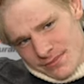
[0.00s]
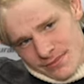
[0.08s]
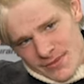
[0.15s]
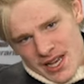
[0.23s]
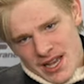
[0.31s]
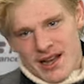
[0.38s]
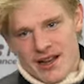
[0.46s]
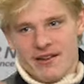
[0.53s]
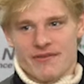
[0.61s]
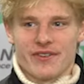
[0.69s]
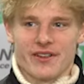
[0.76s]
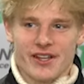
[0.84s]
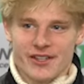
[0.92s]
Yeah, I
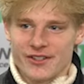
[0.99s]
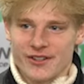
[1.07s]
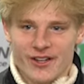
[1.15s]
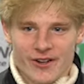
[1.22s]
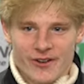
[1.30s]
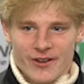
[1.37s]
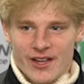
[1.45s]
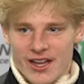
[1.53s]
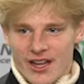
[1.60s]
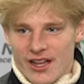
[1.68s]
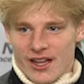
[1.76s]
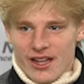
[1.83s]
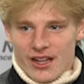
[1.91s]
feel like, you know,
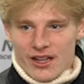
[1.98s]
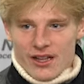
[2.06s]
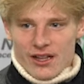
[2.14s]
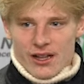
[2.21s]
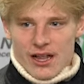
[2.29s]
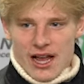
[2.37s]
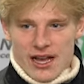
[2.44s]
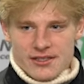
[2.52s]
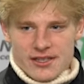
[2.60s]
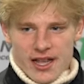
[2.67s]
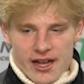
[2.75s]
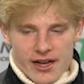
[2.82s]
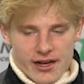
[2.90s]
last
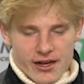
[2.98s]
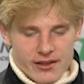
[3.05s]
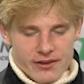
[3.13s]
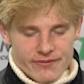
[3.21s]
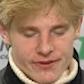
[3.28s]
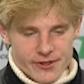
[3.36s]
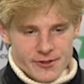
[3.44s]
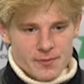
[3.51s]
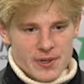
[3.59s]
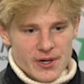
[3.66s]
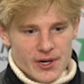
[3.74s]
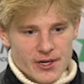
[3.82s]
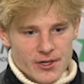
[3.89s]
night in the first
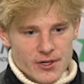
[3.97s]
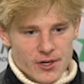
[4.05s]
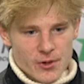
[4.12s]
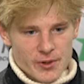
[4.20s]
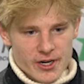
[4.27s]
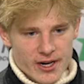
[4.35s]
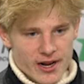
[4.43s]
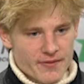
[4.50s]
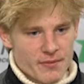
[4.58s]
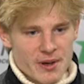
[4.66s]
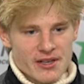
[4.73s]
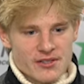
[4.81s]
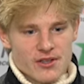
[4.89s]
period, you know, we didn't have the
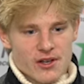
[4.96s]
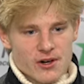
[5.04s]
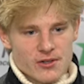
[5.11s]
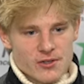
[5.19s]
best start.